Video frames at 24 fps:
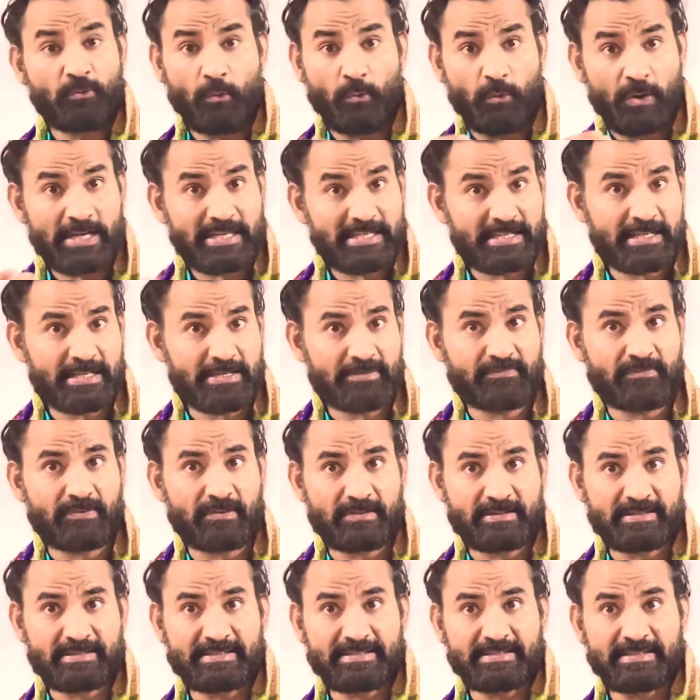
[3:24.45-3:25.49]
weight gain,
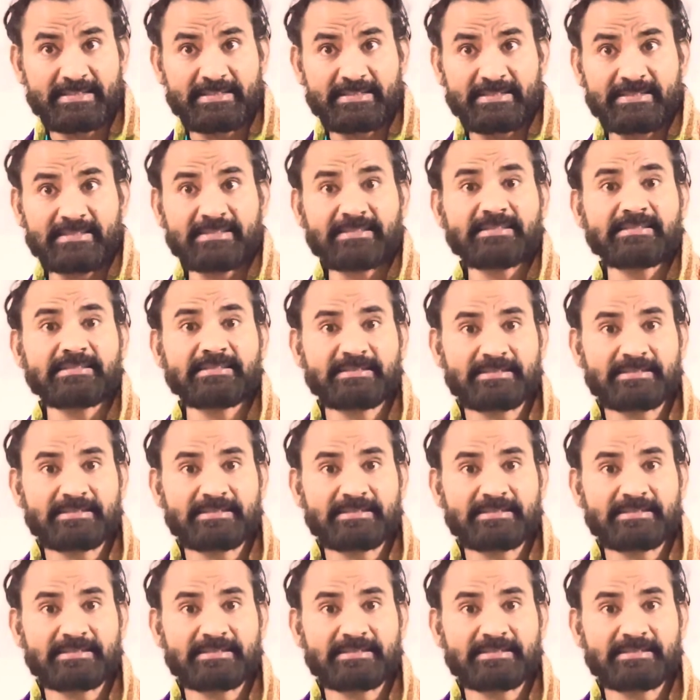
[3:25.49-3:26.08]
for instance.